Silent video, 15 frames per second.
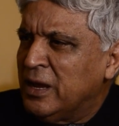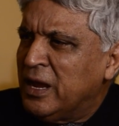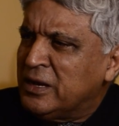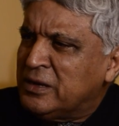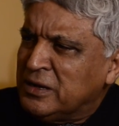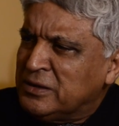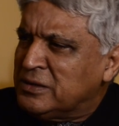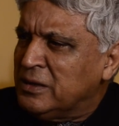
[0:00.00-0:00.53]

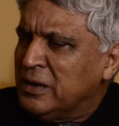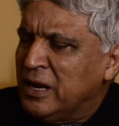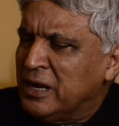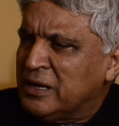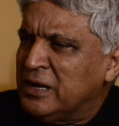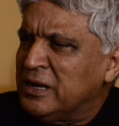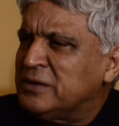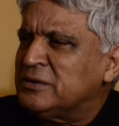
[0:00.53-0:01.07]

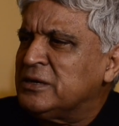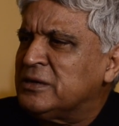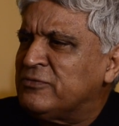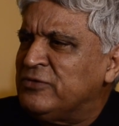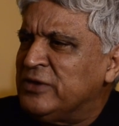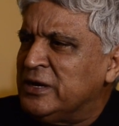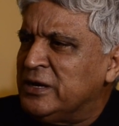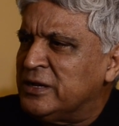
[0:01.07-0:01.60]
eclectic
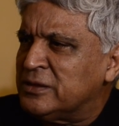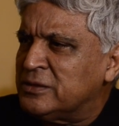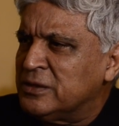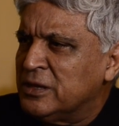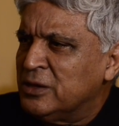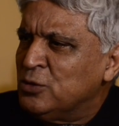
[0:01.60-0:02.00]
feelings.